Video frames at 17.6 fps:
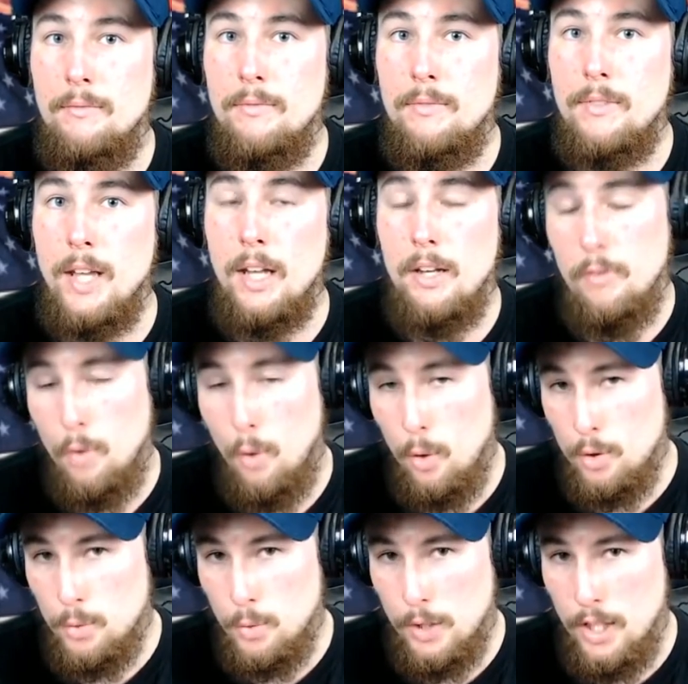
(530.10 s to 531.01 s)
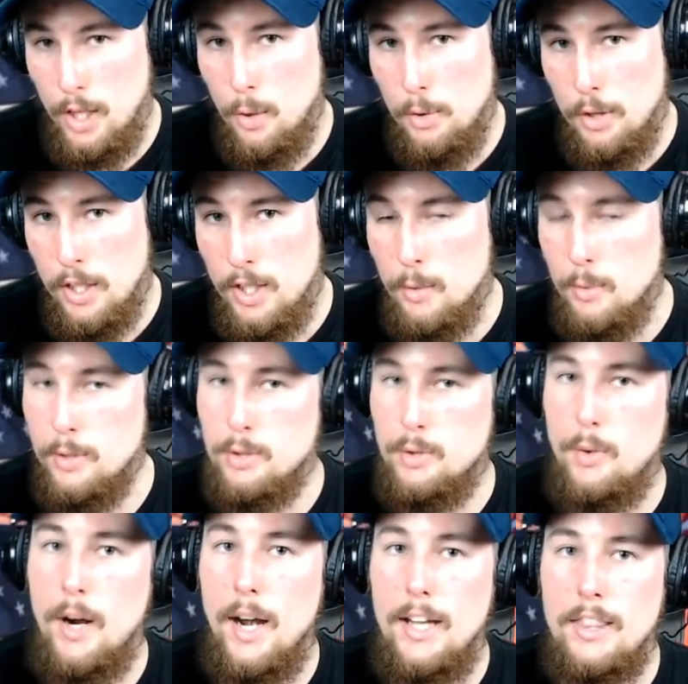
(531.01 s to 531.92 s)
And of course, we know that he
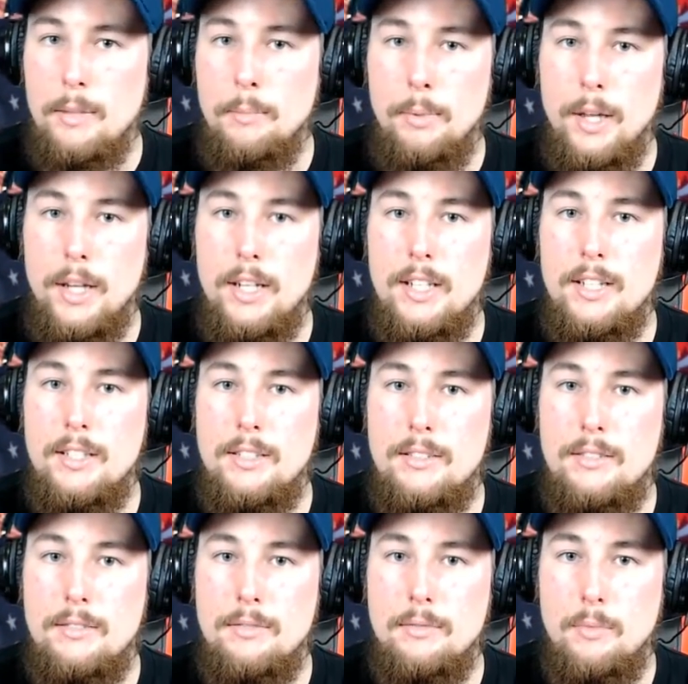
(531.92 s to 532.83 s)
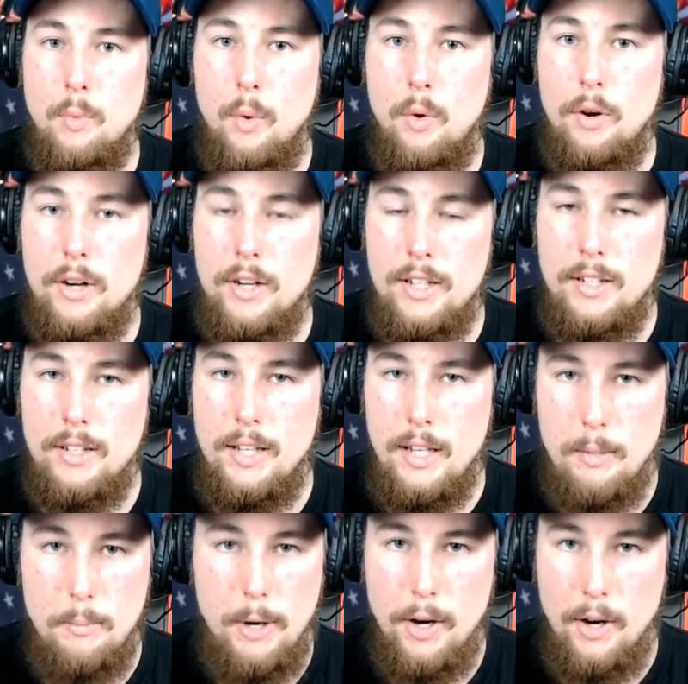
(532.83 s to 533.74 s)
was right. The bloodiest war in,
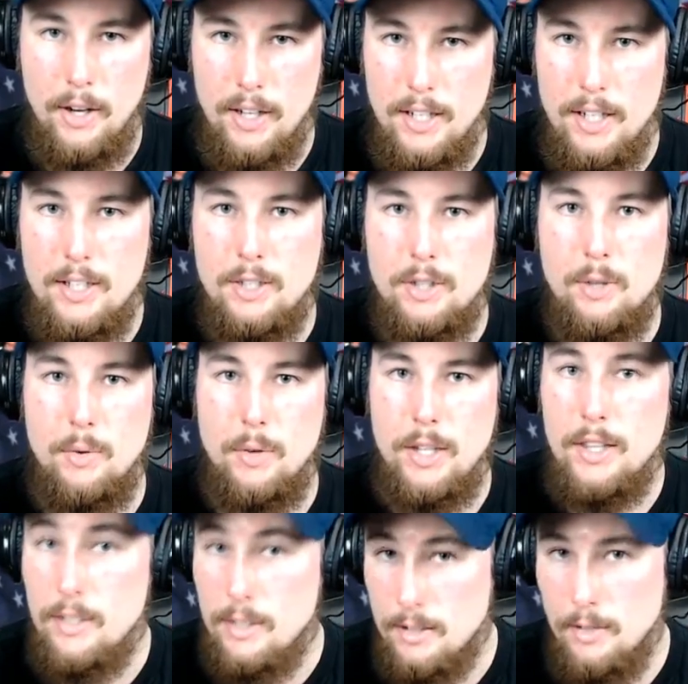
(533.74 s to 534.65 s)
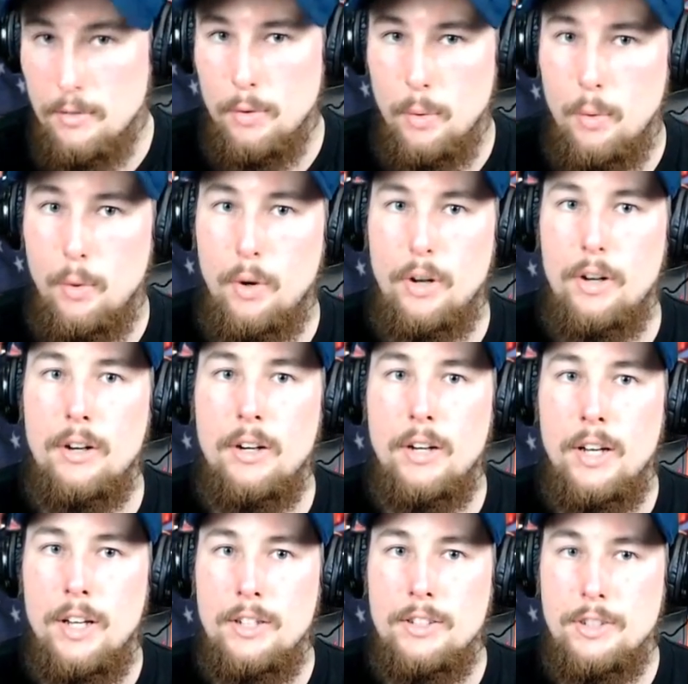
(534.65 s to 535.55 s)
in American history, the Civil War,
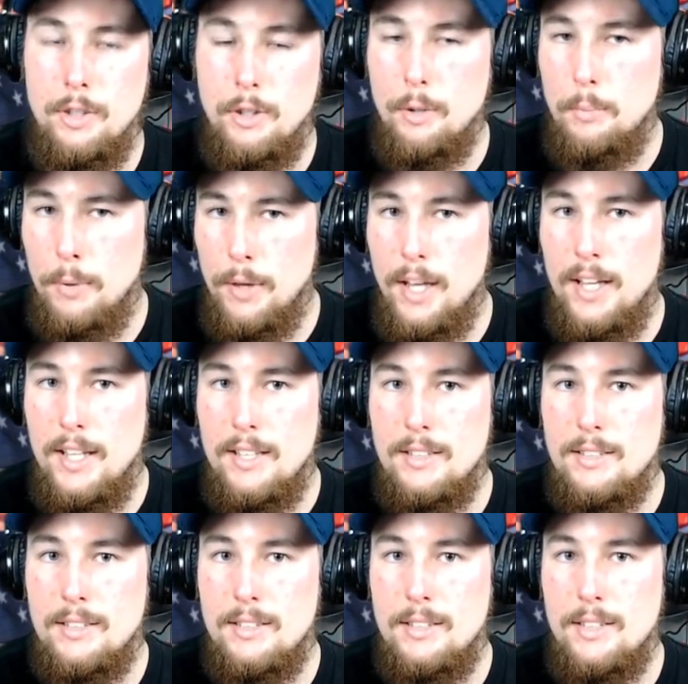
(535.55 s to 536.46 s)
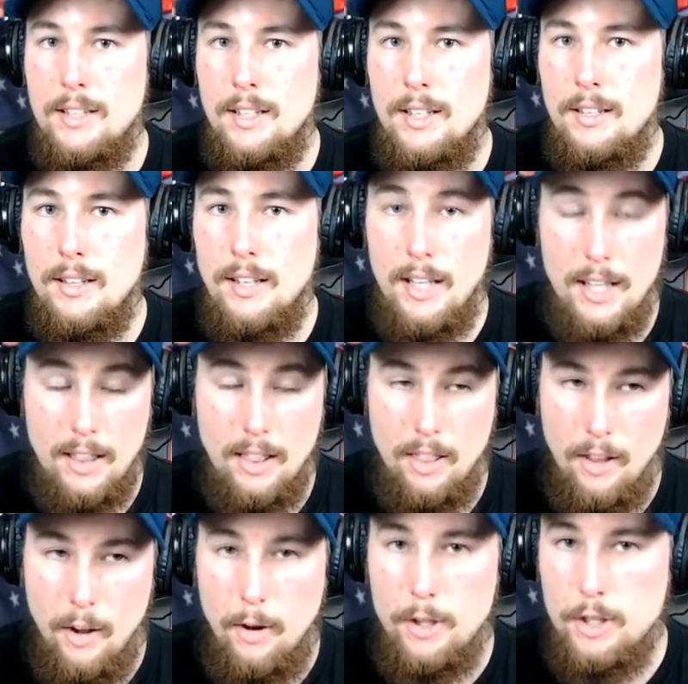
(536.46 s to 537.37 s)
took place in
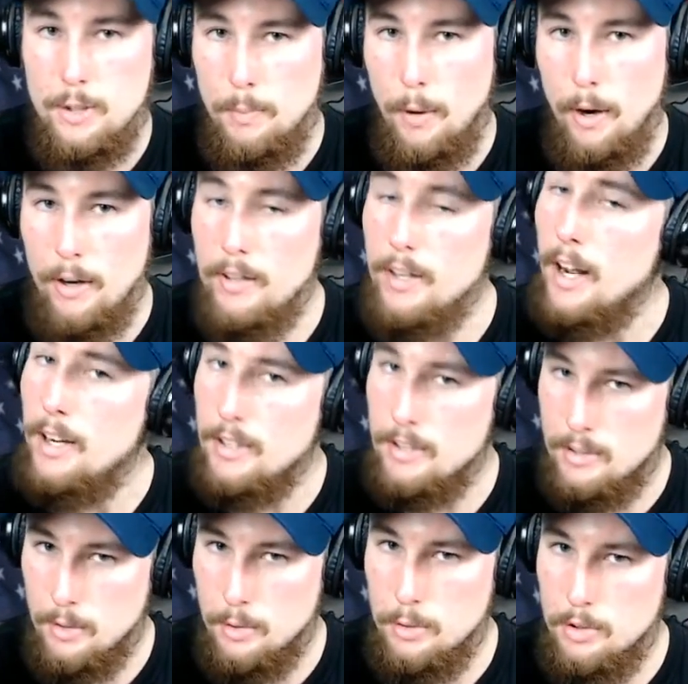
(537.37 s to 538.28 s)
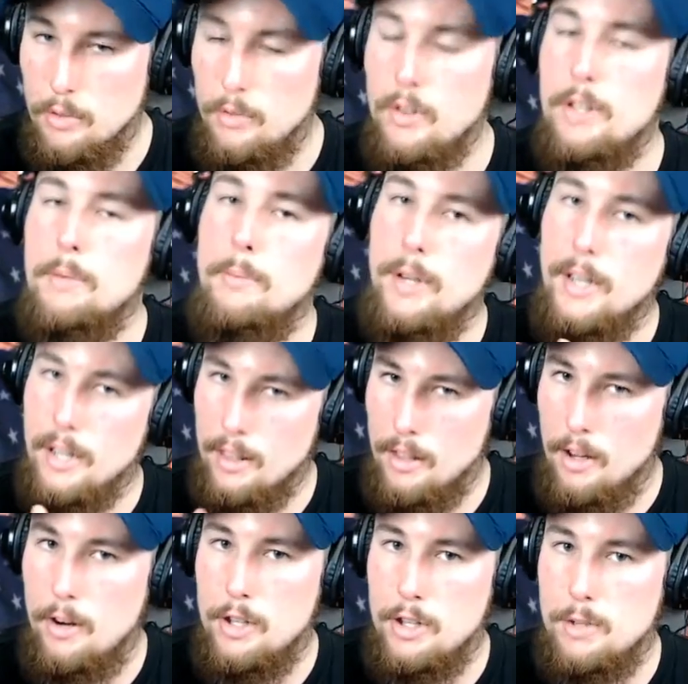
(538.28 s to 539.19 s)
large part, not exclusively, but in
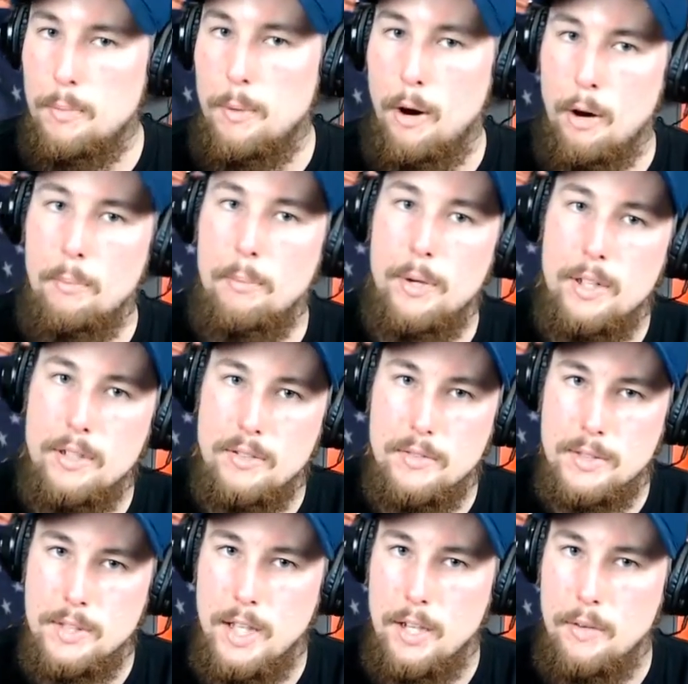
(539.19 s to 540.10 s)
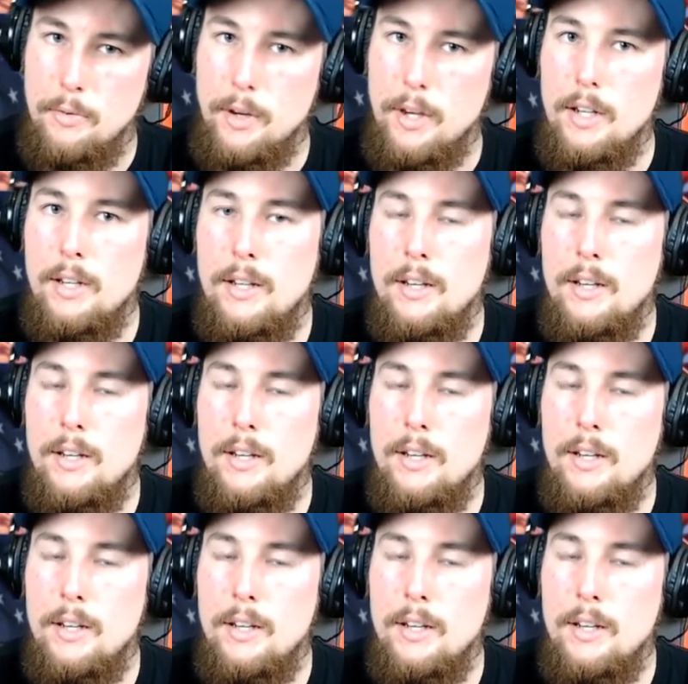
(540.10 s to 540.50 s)
large part because of slavery.